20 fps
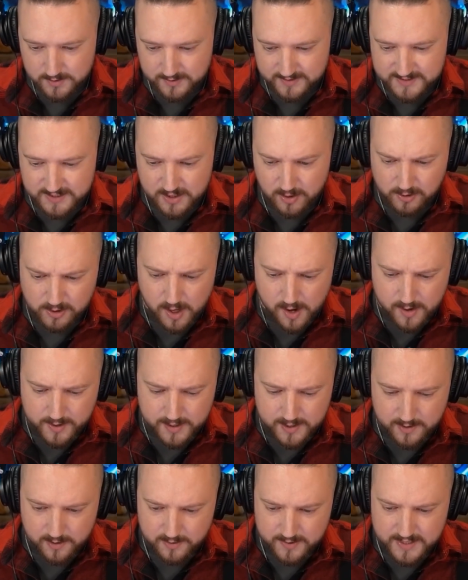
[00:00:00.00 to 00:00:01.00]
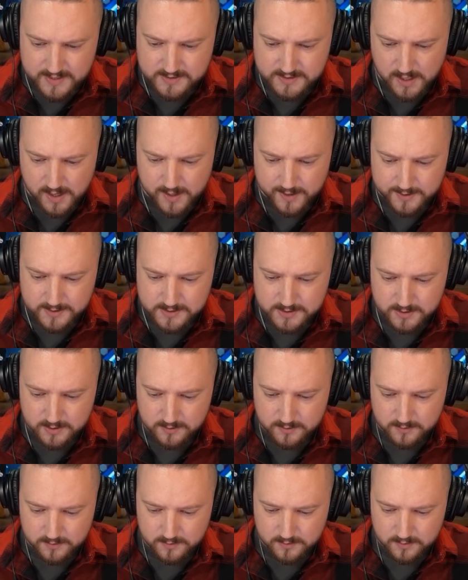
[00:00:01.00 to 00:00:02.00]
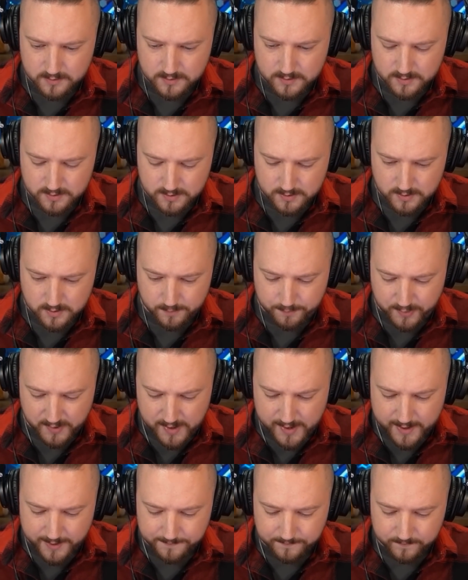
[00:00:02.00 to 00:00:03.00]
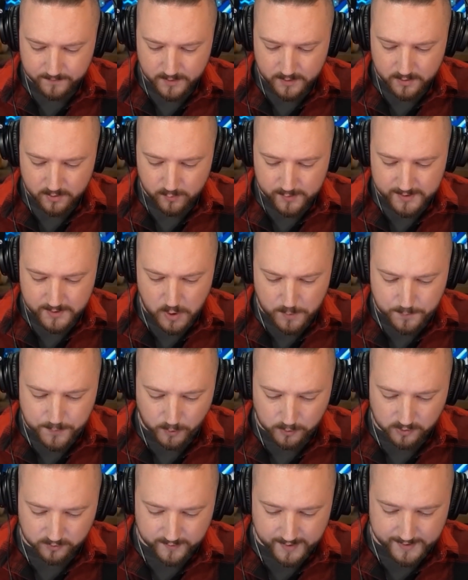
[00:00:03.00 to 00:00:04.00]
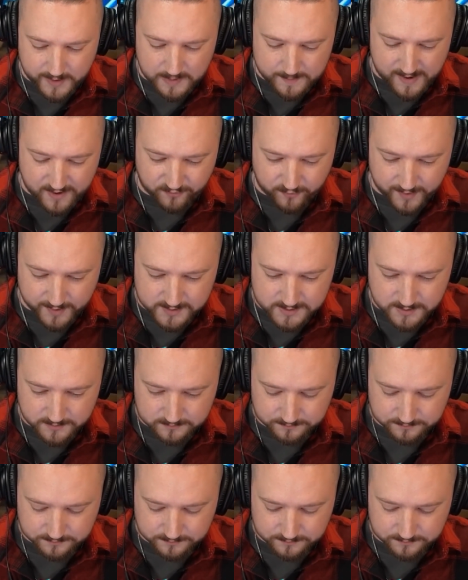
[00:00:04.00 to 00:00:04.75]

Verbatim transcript: Does he go log here? He does. But we can go Bowler right here, my friends.